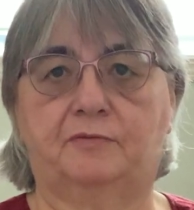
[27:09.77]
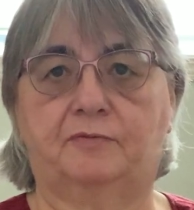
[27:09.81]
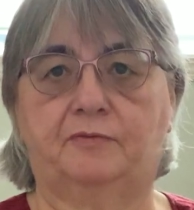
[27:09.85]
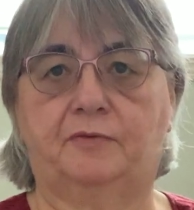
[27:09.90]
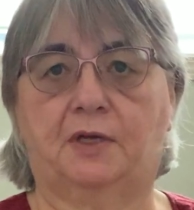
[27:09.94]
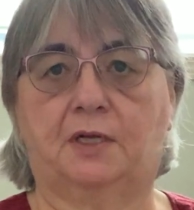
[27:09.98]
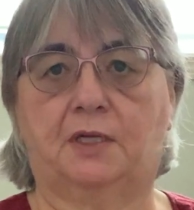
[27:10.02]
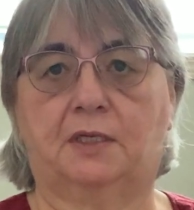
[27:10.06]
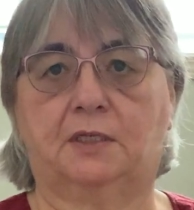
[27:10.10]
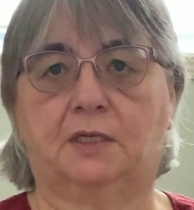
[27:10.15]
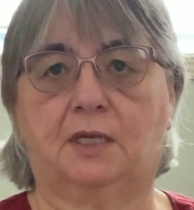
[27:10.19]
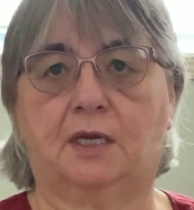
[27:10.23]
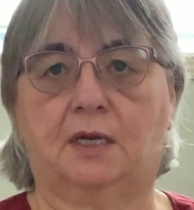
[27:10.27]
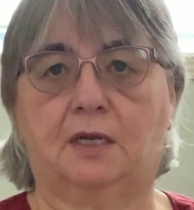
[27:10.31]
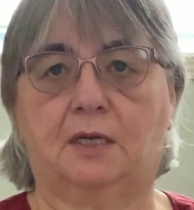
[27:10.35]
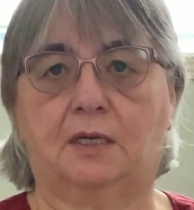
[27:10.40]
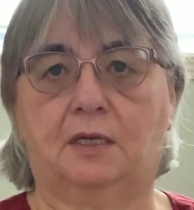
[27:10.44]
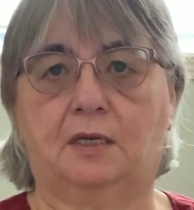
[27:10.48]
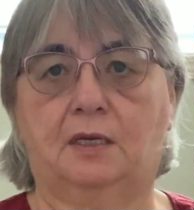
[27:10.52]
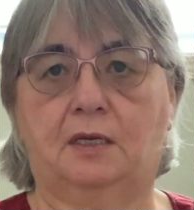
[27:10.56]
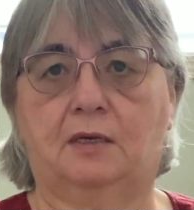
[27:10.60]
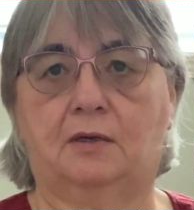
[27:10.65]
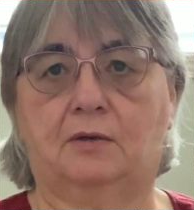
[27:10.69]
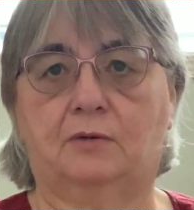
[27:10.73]

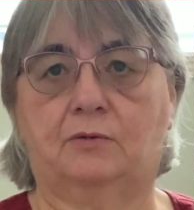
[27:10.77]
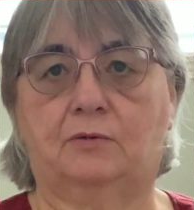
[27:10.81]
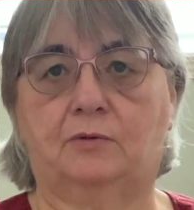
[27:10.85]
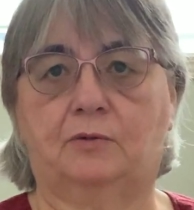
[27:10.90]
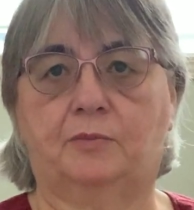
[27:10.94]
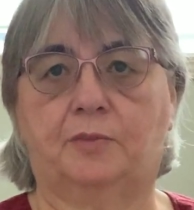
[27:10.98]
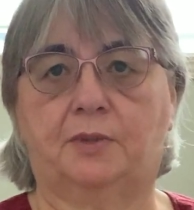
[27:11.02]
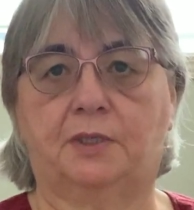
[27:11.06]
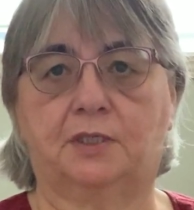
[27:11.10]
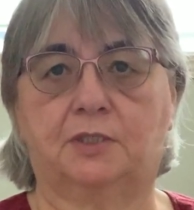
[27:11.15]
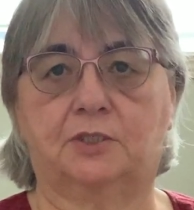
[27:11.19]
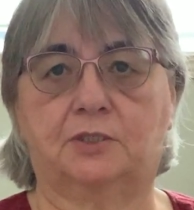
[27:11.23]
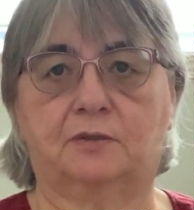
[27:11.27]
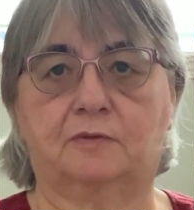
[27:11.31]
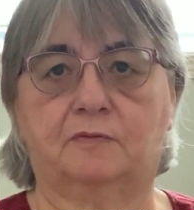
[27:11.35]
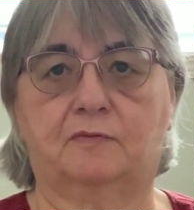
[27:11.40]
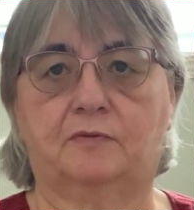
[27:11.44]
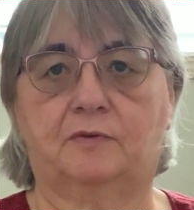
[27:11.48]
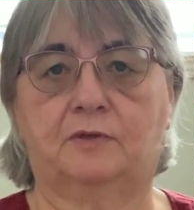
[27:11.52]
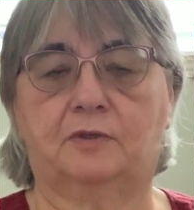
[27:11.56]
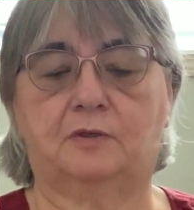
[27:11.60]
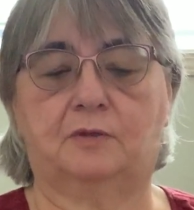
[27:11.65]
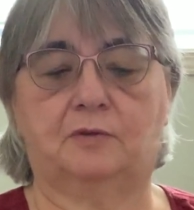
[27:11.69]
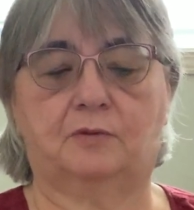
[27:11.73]
Valdani and a whole bunch
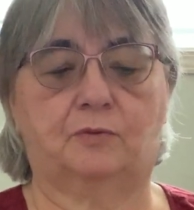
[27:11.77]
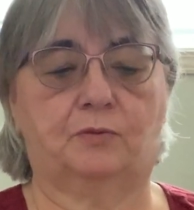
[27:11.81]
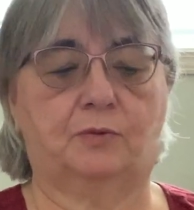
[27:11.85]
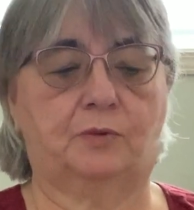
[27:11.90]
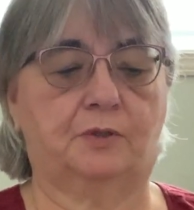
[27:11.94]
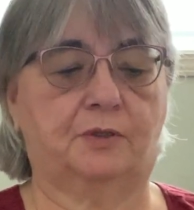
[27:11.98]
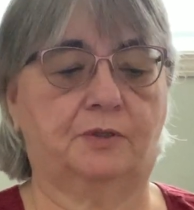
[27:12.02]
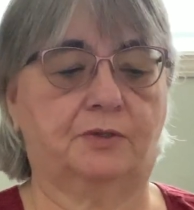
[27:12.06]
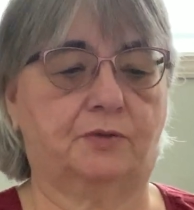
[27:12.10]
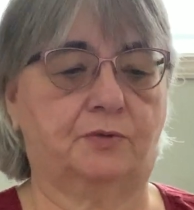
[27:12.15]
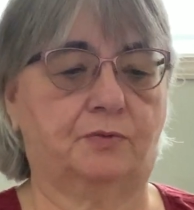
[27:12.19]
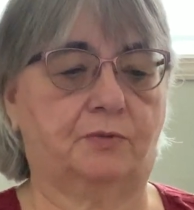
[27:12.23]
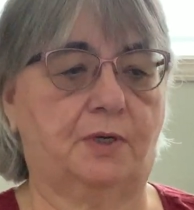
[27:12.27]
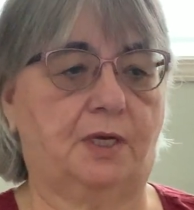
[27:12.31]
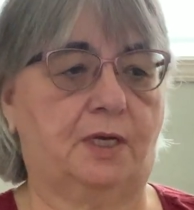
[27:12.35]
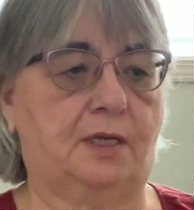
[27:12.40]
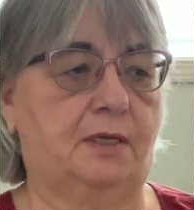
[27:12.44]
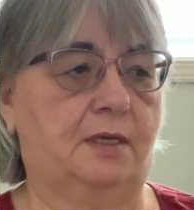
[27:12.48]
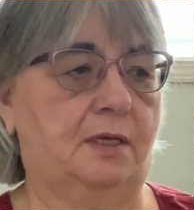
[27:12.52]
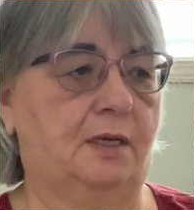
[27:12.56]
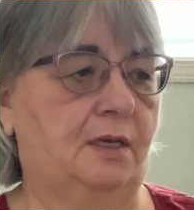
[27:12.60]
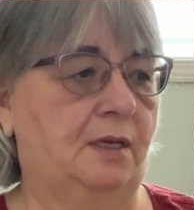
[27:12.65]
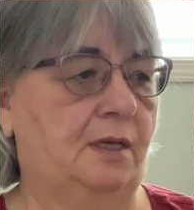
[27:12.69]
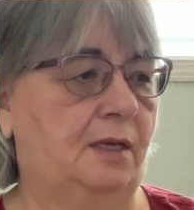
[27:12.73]
of the wool
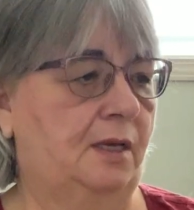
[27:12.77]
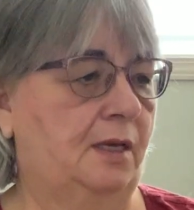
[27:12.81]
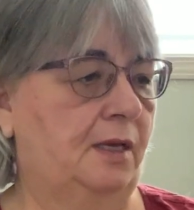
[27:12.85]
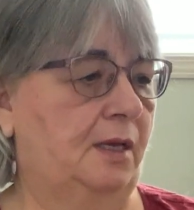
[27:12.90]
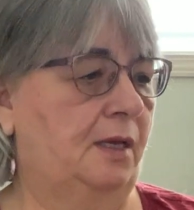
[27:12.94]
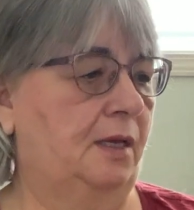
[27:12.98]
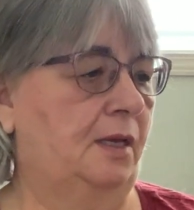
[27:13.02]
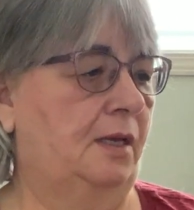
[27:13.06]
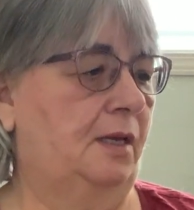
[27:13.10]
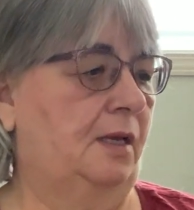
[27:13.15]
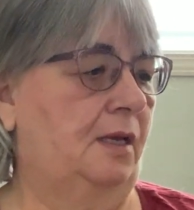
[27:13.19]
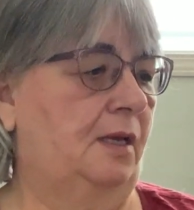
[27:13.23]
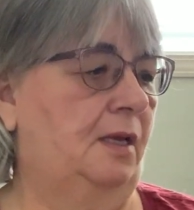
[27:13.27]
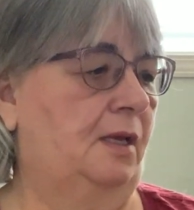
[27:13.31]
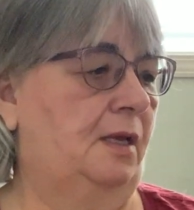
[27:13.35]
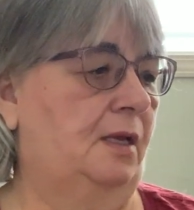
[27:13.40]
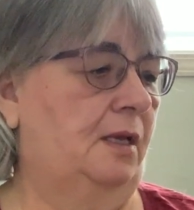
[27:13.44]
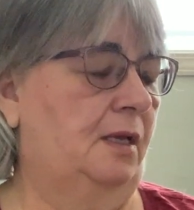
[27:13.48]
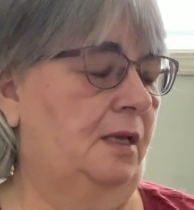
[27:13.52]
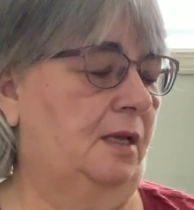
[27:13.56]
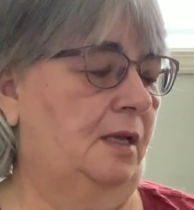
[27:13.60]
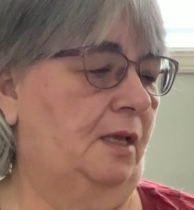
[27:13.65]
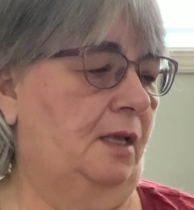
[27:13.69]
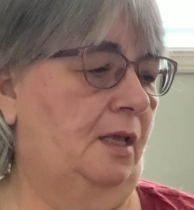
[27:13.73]
thread.
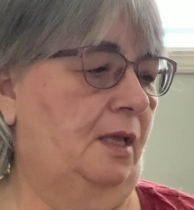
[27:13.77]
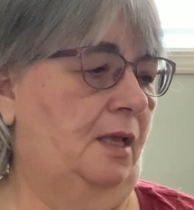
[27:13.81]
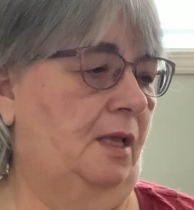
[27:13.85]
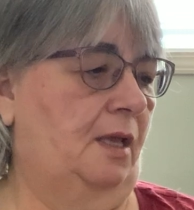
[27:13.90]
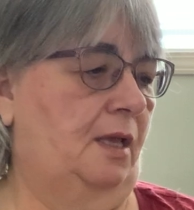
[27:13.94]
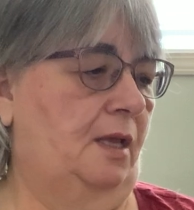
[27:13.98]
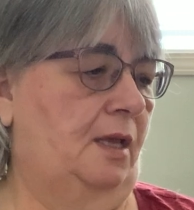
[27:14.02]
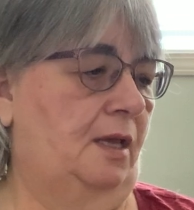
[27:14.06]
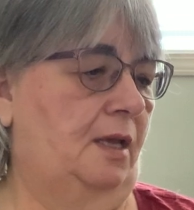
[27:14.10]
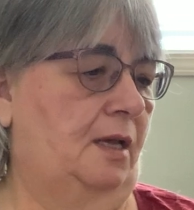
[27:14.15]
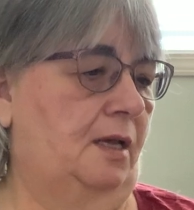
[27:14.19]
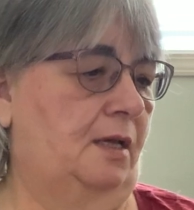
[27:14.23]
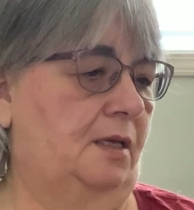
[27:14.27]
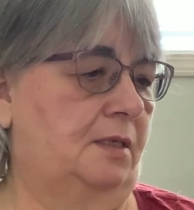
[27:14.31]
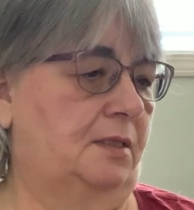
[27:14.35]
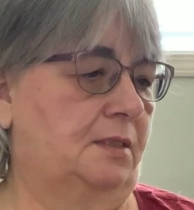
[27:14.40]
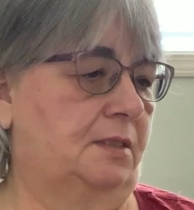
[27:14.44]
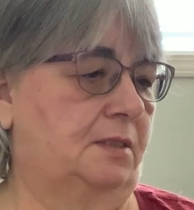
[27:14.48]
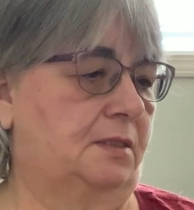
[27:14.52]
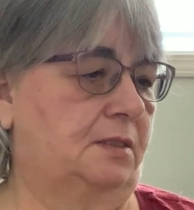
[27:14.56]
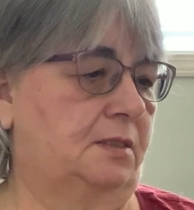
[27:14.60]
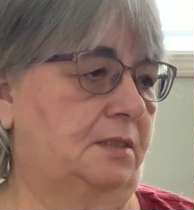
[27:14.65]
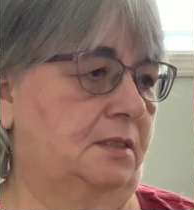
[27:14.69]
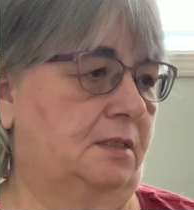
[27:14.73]

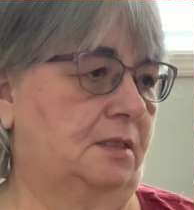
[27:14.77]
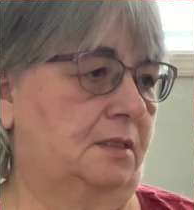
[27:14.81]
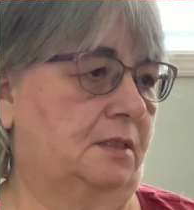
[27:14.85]
And